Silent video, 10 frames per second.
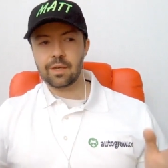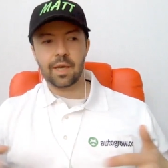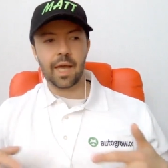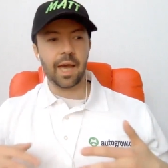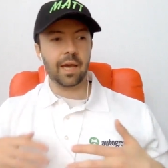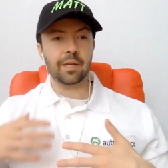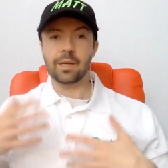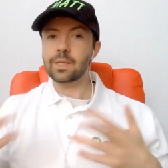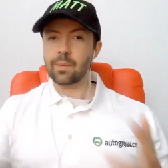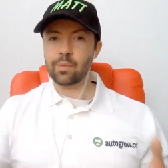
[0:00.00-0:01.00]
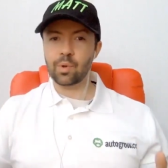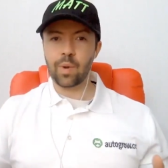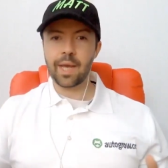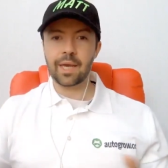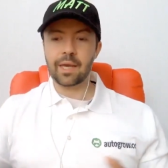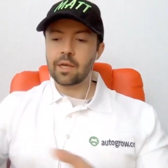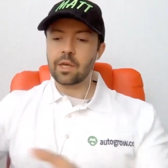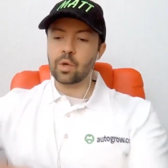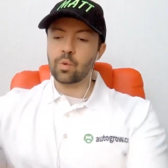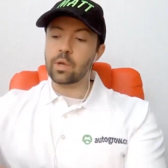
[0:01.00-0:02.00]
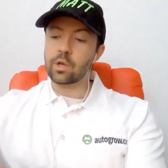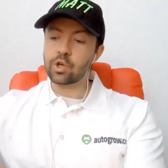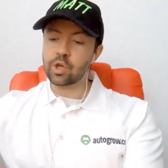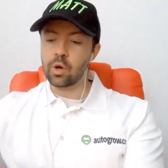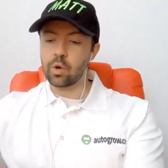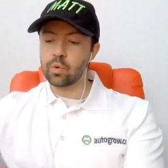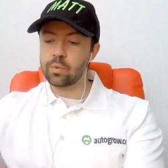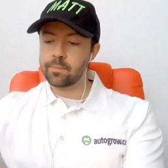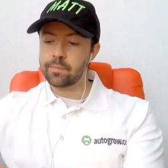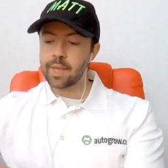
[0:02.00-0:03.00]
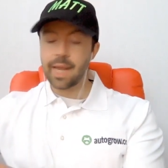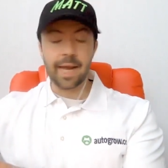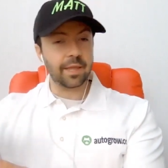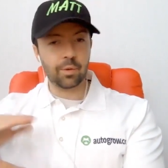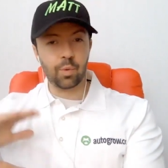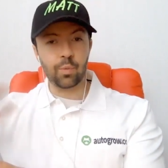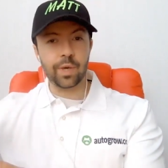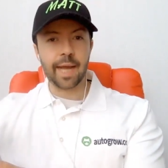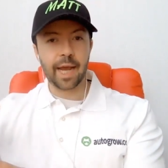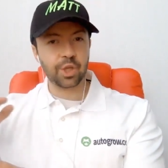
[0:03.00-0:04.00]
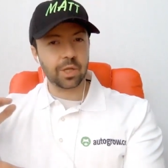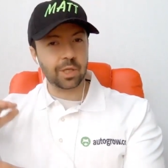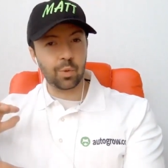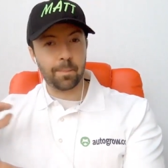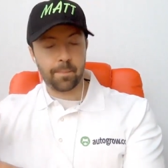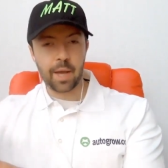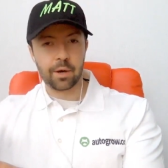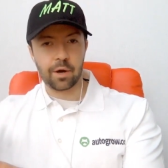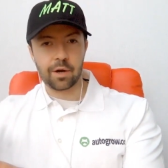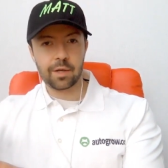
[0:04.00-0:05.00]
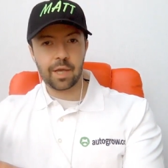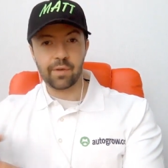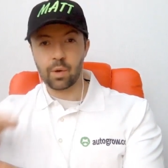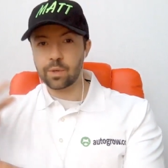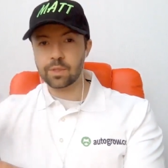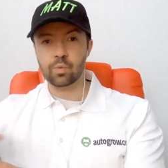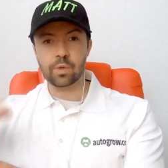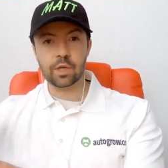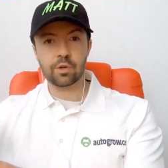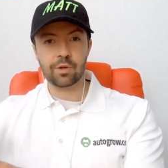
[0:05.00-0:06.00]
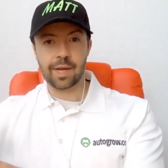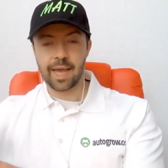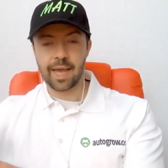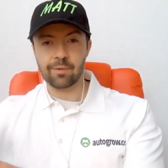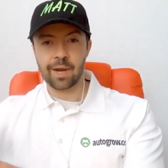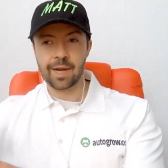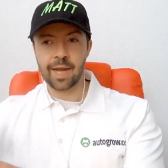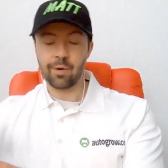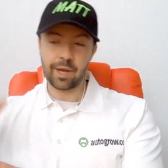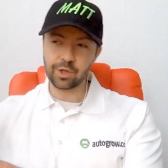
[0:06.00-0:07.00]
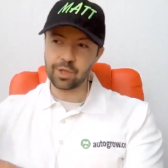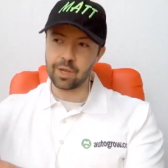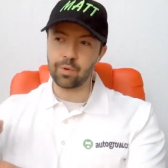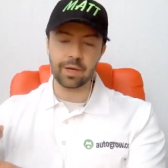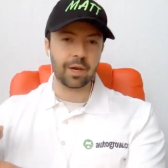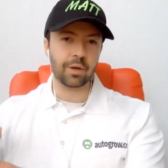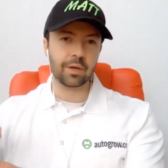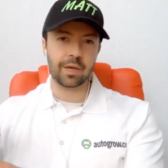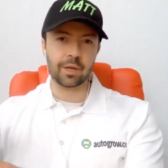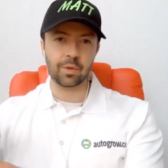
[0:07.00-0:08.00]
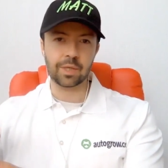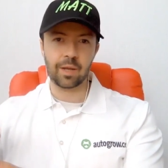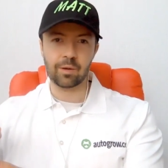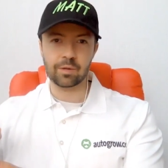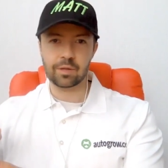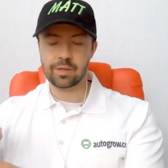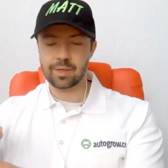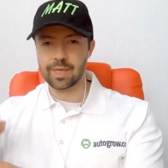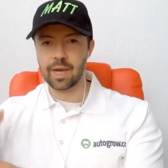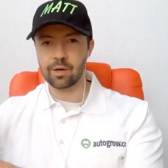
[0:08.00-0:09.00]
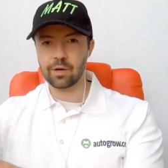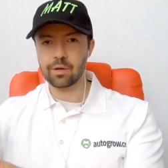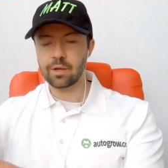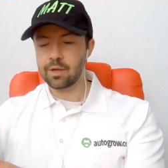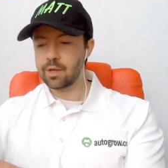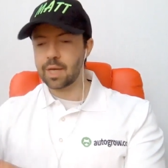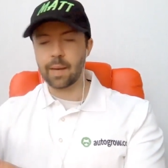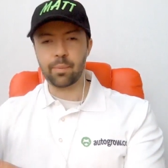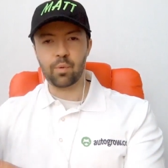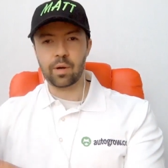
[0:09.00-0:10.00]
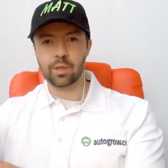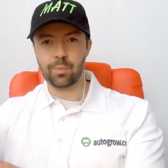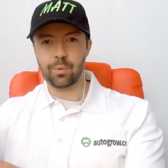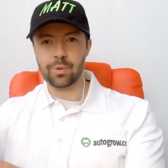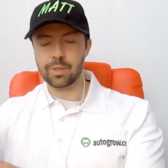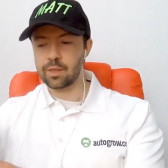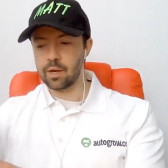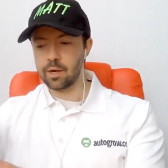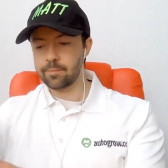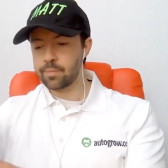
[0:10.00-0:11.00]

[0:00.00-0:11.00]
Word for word: And in a similar way, you know, we show, and I think what we could actually do better if I was to recreate that right now, and actually I want to kind of go tell our designer, copywriter to put this in there,